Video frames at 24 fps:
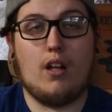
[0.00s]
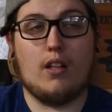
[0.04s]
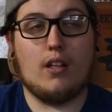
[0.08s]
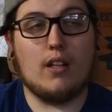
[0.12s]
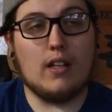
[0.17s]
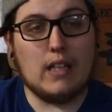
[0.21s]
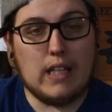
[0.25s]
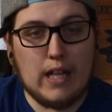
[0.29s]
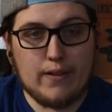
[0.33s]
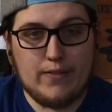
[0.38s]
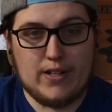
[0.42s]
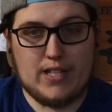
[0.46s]

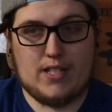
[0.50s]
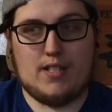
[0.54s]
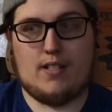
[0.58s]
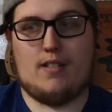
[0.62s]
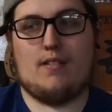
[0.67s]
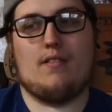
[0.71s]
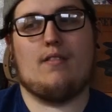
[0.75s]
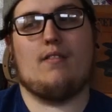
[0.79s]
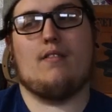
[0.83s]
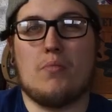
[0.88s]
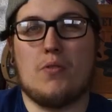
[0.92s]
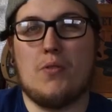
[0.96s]
Love it!
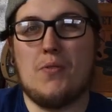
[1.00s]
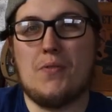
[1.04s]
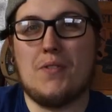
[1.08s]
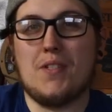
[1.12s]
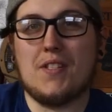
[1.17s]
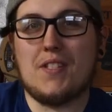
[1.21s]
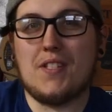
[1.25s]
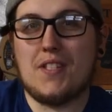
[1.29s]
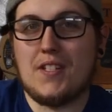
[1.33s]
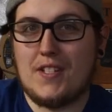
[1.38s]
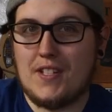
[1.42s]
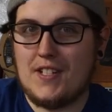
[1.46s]
Prusa
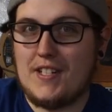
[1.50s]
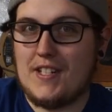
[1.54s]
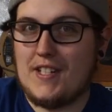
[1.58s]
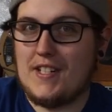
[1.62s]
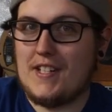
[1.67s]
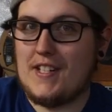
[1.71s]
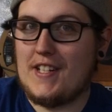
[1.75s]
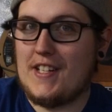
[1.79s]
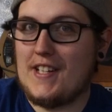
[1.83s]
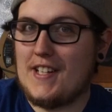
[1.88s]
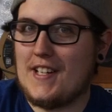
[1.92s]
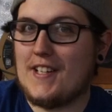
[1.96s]

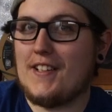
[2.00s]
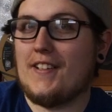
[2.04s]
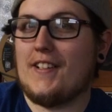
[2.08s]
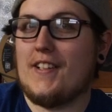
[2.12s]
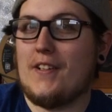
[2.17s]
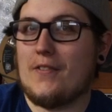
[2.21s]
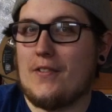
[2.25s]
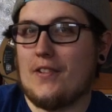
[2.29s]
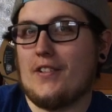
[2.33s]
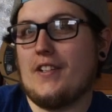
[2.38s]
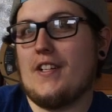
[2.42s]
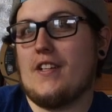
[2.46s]

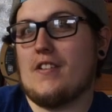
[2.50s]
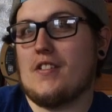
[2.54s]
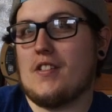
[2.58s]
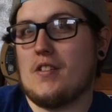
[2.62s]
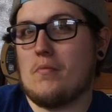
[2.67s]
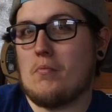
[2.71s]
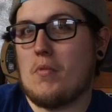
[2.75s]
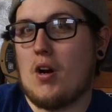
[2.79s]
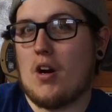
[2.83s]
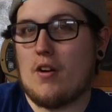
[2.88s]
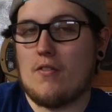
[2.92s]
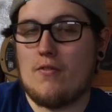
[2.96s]
sneakily released the
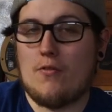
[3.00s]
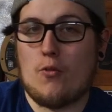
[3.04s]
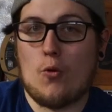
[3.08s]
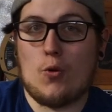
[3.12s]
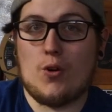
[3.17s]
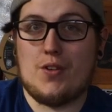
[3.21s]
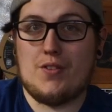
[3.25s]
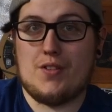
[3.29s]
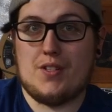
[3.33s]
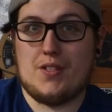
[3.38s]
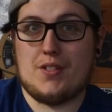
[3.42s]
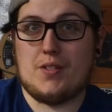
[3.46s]
Mark
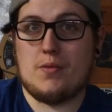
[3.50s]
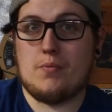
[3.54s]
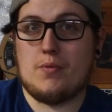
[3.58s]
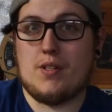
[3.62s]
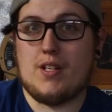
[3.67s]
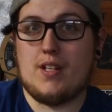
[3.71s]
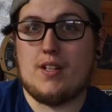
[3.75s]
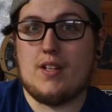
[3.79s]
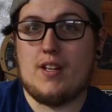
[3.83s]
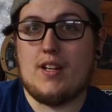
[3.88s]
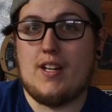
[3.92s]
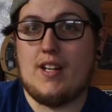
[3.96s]
IV this
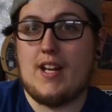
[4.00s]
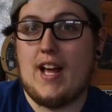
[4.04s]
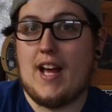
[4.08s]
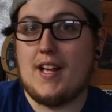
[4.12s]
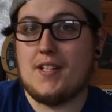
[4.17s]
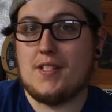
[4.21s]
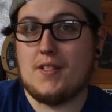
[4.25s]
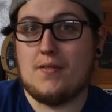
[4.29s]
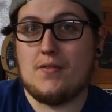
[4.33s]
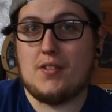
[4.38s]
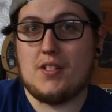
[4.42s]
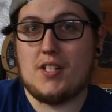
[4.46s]
week, and
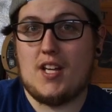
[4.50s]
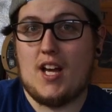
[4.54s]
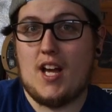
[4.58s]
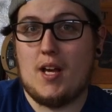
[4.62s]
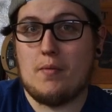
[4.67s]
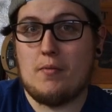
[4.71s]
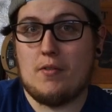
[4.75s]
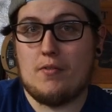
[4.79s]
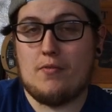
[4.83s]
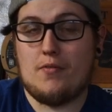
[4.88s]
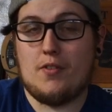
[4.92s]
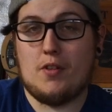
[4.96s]
as of the
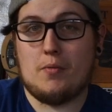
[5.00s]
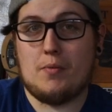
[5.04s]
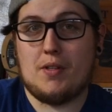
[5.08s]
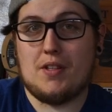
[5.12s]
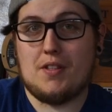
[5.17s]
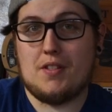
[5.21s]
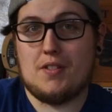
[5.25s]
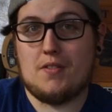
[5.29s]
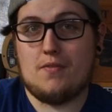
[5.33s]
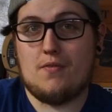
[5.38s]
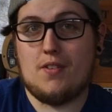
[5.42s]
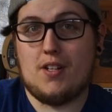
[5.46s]
time of filming
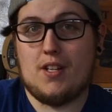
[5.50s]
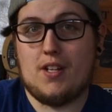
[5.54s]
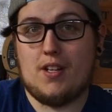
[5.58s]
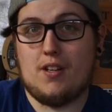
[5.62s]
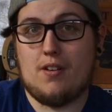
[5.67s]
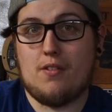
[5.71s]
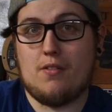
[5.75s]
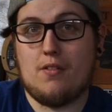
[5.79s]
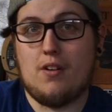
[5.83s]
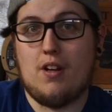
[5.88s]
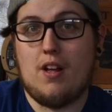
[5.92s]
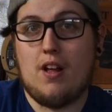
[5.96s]
this
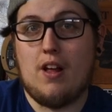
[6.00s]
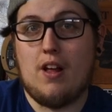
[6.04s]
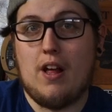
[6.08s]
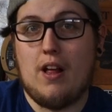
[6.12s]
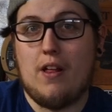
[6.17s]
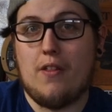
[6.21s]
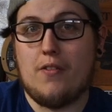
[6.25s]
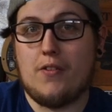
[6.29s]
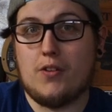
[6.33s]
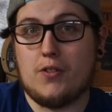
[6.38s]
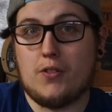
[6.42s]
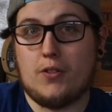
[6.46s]
video,
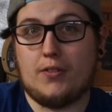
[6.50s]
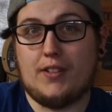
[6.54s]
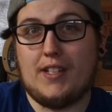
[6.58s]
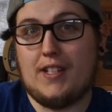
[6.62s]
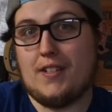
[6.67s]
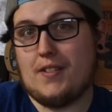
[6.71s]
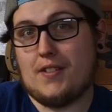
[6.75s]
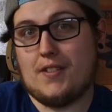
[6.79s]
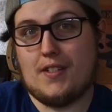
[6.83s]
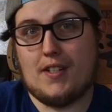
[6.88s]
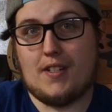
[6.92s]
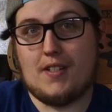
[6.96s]
there's only
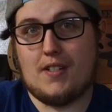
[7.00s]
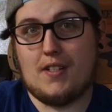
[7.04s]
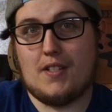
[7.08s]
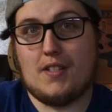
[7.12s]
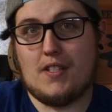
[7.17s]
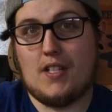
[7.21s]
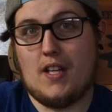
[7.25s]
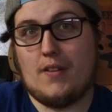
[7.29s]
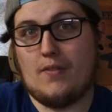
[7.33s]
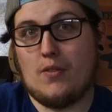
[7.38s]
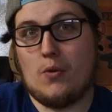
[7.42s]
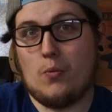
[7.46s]
a 6 to
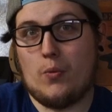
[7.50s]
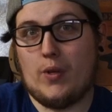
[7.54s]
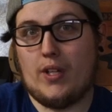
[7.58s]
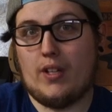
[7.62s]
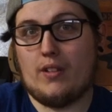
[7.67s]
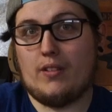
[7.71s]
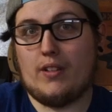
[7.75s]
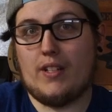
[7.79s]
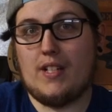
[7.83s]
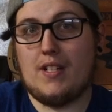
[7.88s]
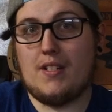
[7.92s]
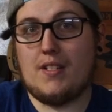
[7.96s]
7
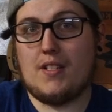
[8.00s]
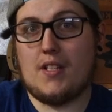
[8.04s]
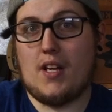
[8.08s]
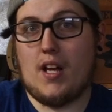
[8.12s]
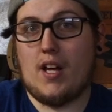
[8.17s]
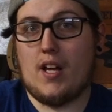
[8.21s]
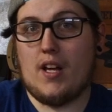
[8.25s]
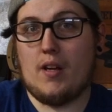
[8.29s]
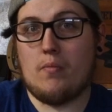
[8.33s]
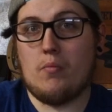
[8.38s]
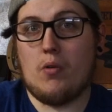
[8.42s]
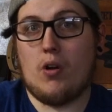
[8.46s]
week lead
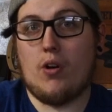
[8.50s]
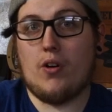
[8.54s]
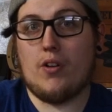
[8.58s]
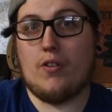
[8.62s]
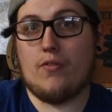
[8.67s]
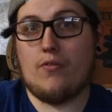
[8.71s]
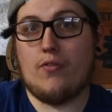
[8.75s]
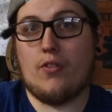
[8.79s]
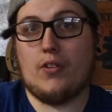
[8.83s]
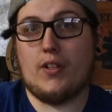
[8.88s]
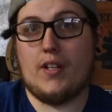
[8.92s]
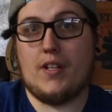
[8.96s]
time on a
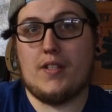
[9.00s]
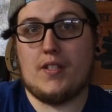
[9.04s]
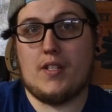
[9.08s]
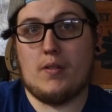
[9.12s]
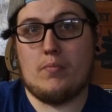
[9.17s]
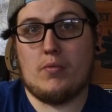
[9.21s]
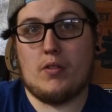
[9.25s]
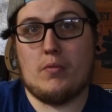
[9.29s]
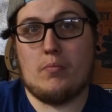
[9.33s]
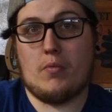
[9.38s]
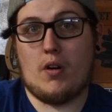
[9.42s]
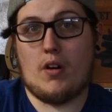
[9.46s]
fully
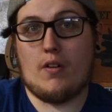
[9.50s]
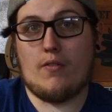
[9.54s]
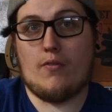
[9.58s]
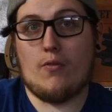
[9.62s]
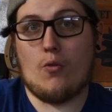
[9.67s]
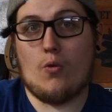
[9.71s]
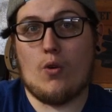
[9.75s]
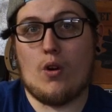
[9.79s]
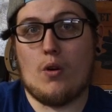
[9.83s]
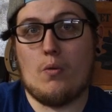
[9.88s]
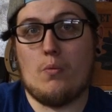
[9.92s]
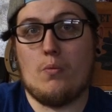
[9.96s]
assembled Mark
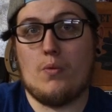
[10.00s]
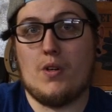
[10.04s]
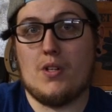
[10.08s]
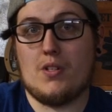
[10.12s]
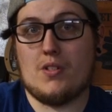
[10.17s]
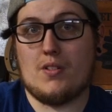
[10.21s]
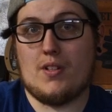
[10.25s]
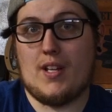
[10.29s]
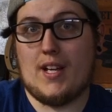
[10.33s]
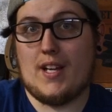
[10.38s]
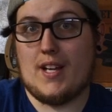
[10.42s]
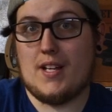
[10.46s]
IV,
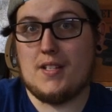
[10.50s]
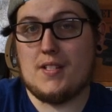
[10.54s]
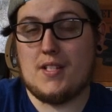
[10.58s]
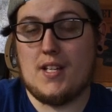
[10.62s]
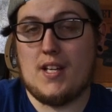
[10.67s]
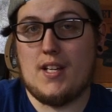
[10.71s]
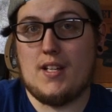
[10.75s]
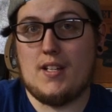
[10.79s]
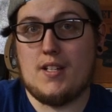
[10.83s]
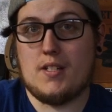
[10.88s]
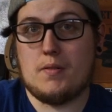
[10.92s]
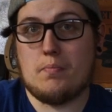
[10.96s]
which, like I
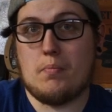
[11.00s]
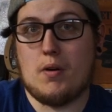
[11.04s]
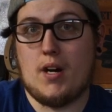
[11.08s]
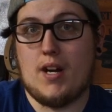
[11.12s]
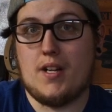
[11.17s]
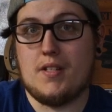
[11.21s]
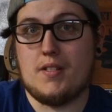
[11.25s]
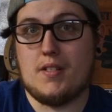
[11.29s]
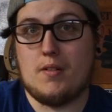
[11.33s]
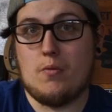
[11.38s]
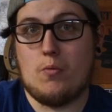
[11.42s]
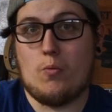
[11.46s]
said, is
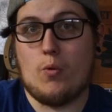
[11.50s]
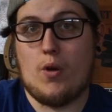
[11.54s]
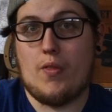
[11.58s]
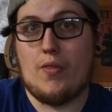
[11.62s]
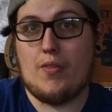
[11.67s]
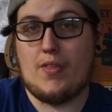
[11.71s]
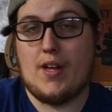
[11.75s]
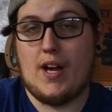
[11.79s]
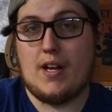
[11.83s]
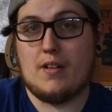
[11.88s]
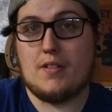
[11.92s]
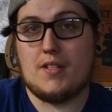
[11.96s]
priced at
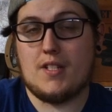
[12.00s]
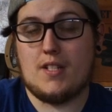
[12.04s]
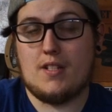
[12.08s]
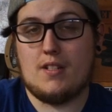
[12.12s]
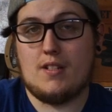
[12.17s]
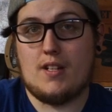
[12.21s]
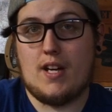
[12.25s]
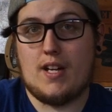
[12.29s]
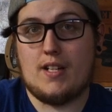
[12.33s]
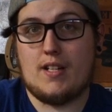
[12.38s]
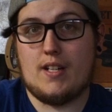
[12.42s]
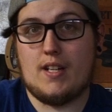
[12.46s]

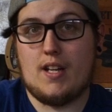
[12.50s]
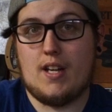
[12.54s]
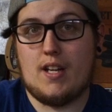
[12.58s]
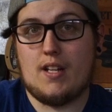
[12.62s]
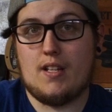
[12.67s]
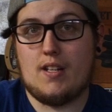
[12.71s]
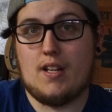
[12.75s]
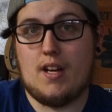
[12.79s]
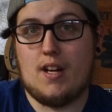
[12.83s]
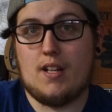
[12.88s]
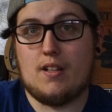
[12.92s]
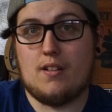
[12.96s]

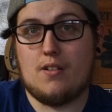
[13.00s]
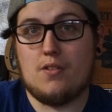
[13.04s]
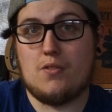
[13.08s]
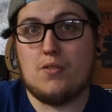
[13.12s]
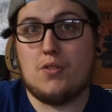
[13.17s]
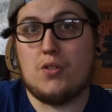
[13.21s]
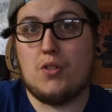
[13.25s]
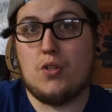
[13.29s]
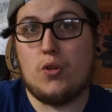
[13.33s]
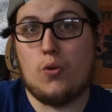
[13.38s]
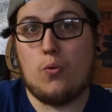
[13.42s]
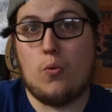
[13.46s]

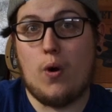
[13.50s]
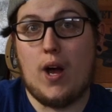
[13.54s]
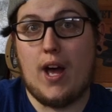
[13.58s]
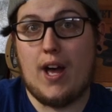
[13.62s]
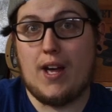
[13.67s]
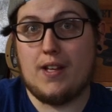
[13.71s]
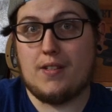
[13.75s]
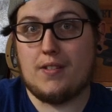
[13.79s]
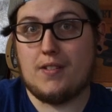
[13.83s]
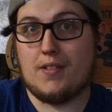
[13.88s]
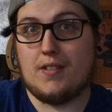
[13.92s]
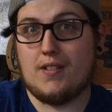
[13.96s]
$1,099
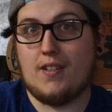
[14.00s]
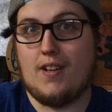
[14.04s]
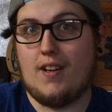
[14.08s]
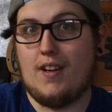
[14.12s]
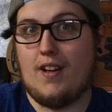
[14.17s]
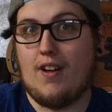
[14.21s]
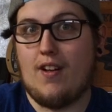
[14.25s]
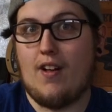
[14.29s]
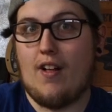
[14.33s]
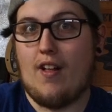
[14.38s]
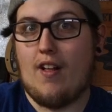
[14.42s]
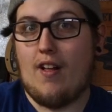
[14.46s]
US.
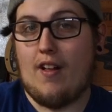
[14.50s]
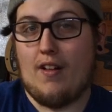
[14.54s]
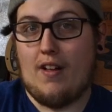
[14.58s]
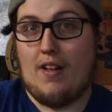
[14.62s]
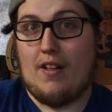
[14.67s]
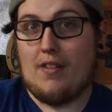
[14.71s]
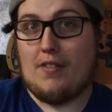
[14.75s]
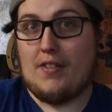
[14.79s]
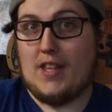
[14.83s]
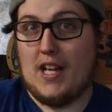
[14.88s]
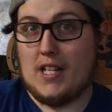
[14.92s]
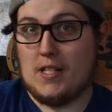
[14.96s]

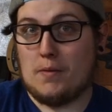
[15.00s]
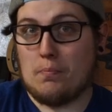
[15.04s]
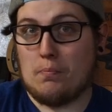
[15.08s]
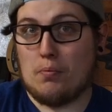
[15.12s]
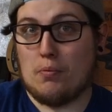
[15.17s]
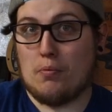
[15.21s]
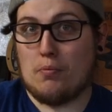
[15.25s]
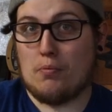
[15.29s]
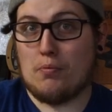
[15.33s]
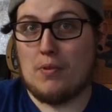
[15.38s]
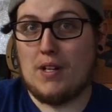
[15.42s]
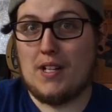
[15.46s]
That's
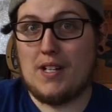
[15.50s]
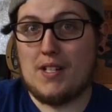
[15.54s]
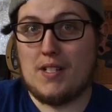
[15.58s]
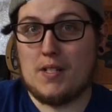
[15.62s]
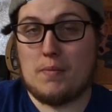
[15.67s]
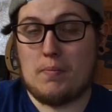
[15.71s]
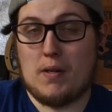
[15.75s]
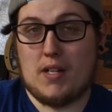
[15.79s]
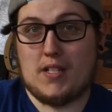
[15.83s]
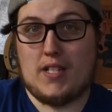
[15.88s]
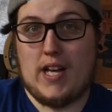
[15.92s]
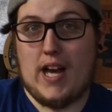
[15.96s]
pretty
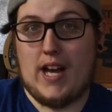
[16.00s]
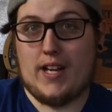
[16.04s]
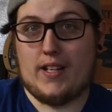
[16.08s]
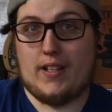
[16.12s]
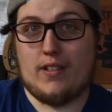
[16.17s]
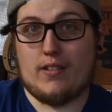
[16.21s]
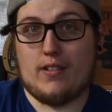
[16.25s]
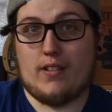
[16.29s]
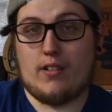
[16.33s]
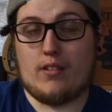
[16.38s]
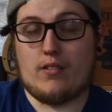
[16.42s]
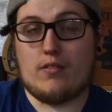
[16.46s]

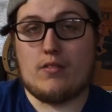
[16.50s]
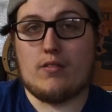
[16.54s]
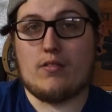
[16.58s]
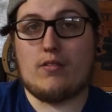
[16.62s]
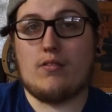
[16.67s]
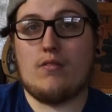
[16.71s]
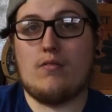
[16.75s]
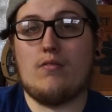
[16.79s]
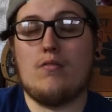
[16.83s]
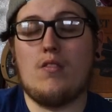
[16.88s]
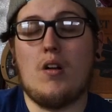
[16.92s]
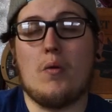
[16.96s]
spectacular.
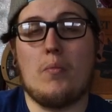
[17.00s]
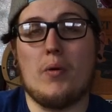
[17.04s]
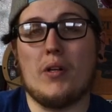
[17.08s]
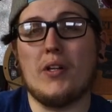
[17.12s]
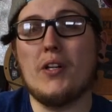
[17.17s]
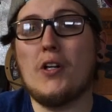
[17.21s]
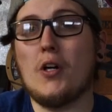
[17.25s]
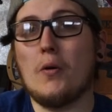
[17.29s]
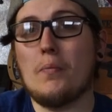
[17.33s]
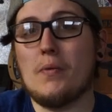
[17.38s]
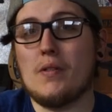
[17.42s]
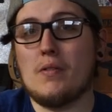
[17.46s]
I'm
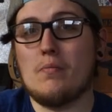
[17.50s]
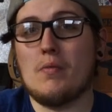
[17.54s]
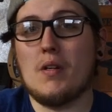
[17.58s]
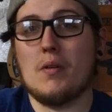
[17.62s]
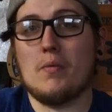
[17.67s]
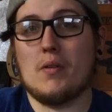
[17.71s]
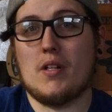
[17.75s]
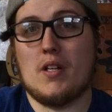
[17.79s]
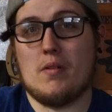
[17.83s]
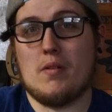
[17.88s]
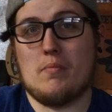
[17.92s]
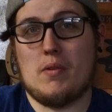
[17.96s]
really hoping to be
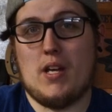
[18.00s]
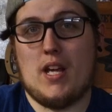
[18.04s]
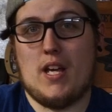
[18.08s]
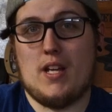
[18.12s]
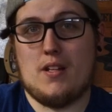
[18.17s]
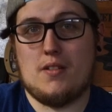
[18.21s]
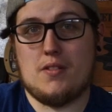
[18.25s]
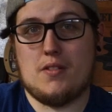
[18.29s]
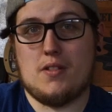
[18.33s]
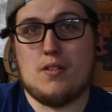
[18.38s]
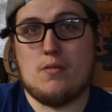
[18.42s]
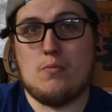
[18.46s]
able to get my
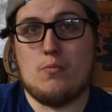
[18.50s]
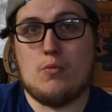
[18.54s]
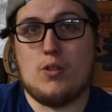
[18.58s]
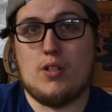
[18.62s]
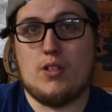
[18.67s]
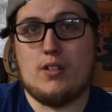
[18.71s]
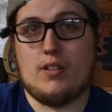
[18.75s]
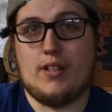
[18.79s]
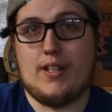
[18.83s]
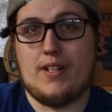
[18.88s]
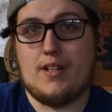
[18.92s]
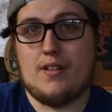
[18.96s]
hands on
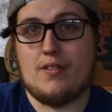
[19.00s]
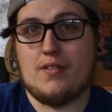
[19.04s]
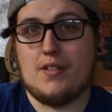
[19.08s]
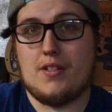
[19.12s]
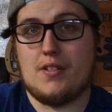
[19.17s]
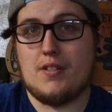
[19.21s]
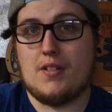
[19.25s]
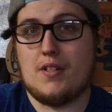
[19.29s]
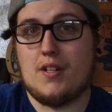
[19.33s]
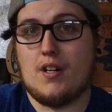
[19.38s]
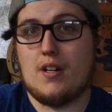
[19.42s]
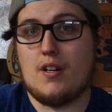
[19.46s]
one later
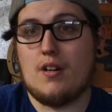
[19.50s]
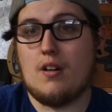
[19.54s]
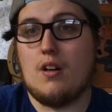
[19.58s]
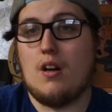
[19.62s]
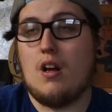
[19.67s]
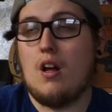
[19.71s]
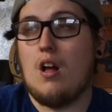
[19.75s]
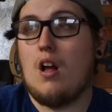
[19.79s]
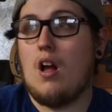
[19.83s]
this year.